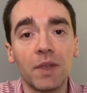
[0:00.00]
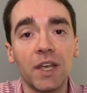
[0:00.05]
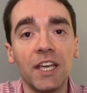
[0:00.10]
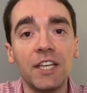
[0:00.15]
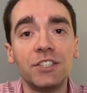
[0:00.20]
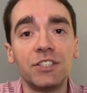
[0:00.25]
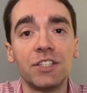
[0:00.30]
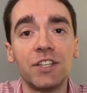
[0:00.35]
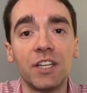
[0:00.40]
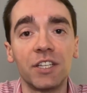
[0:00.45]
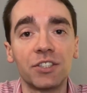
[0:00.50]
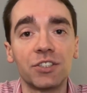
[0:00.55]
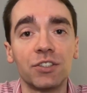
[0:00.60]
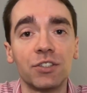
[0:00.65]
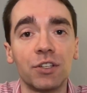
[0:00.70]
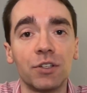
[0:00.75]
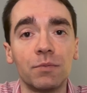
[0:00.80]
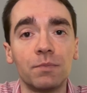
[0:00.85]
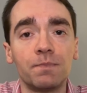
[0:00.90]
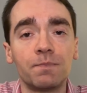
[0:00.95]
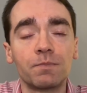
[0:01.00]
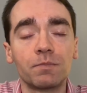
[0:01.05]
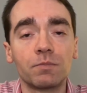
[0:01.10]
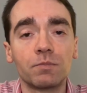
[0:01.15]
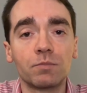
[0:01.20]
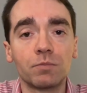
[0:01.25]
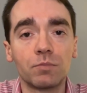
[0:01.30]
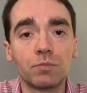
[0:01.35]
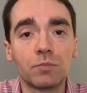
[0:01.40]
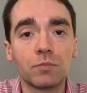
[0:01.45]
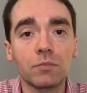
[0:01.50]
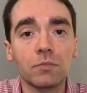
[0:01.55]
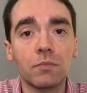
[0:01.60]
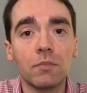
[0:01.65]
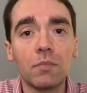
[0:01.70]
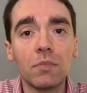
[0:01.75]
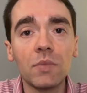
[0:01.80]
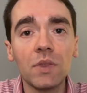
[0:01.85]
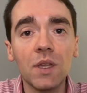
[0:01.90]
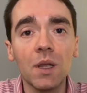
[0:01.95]
each additional
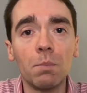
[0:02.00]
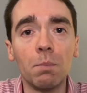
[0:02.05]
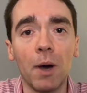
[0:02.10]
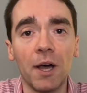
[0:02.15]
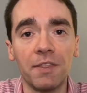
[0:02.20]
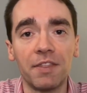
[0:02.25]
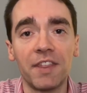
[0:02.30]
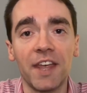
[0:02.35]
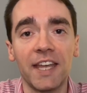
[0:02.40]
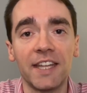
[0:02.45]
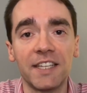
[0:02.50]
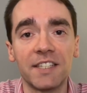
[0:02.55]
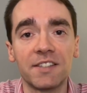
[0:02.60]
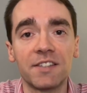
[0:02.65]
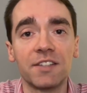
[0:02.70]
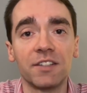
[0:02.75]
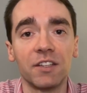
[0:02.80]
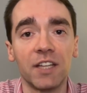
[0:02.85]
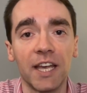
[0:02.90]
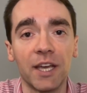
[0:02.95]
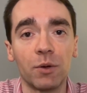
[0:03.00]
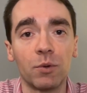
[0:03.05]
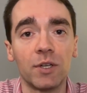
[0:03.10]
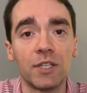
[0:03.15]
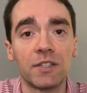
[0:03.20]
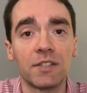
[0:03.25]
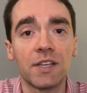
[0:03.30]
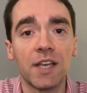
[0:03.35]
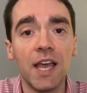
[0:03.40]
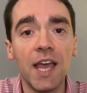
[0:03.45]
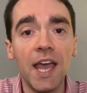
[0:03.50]
month that it's delinquent.